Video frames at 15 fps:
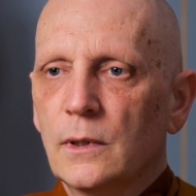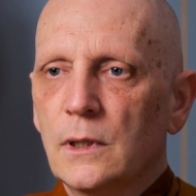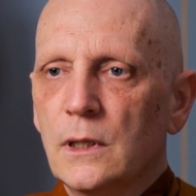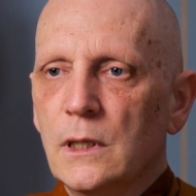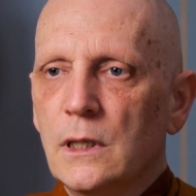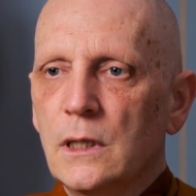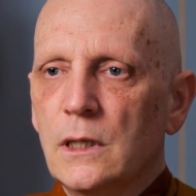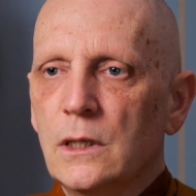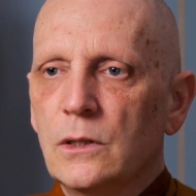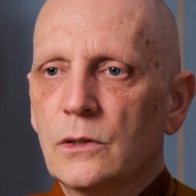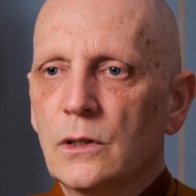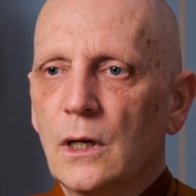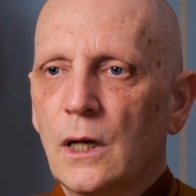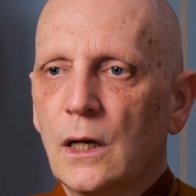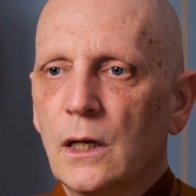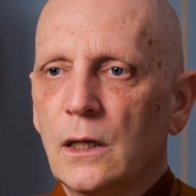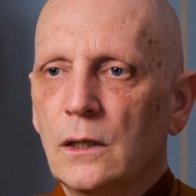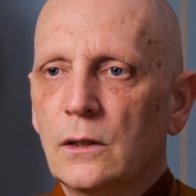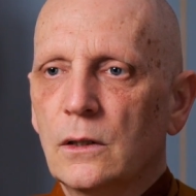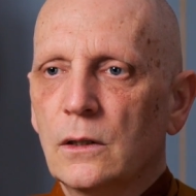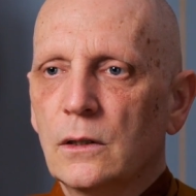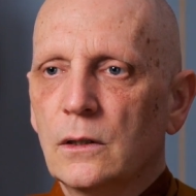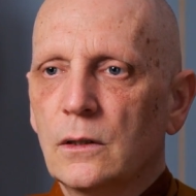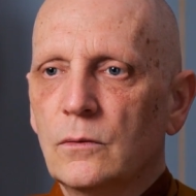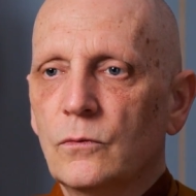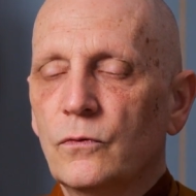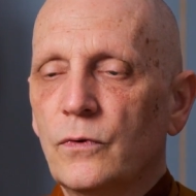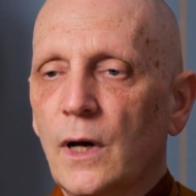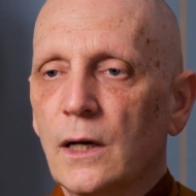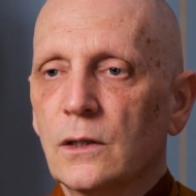ease and, in
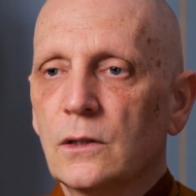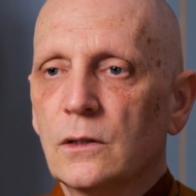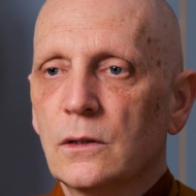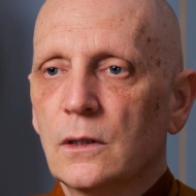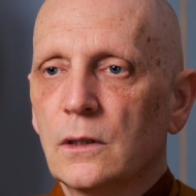fact,